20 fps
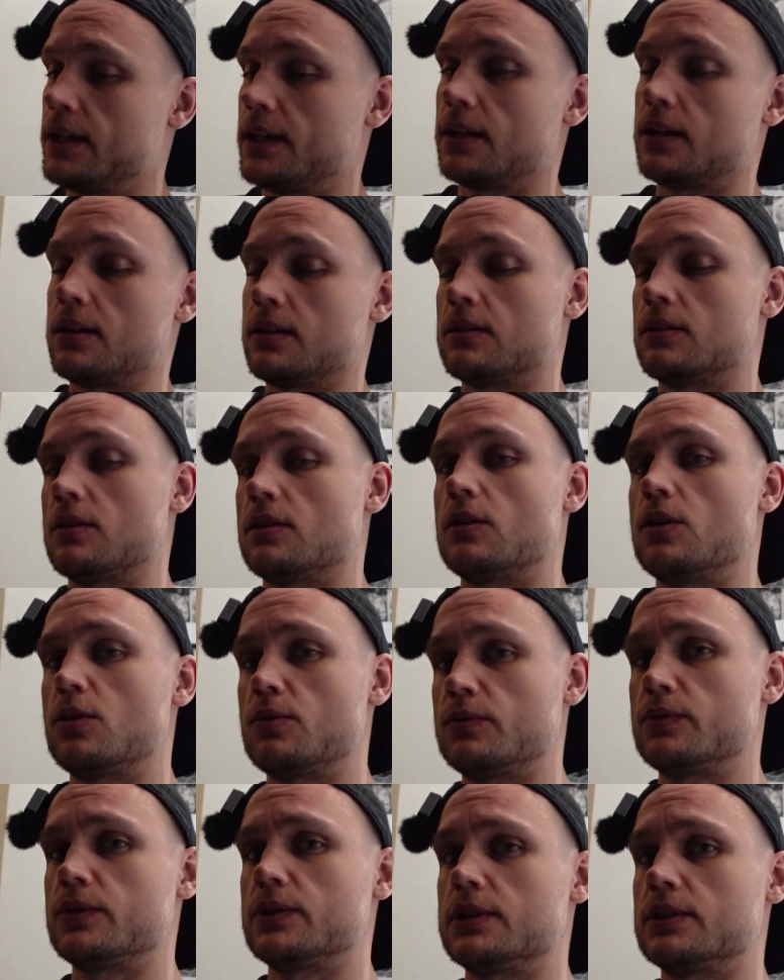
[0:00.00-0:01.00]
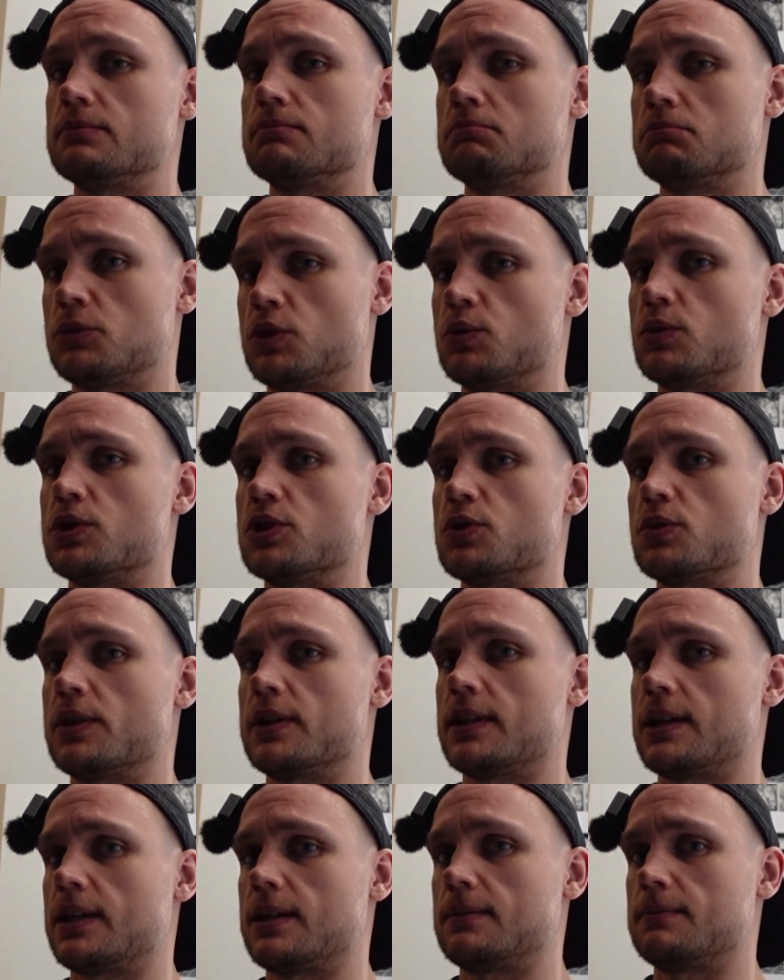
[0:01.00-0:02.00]
and hopefully you enjoy
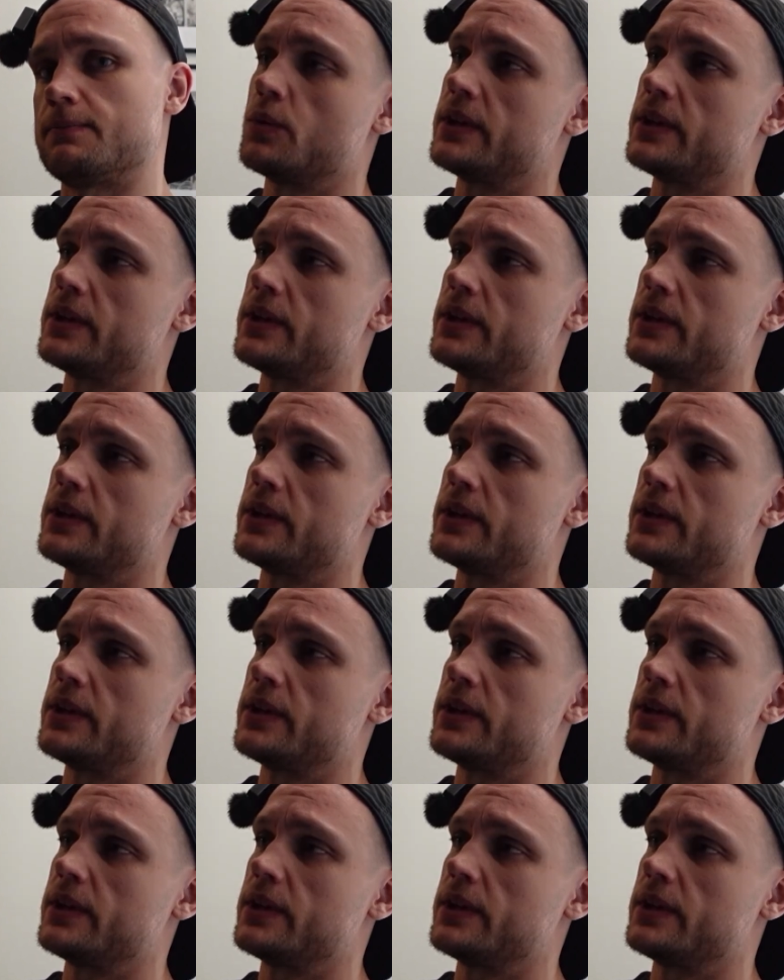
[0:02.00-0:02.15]
that.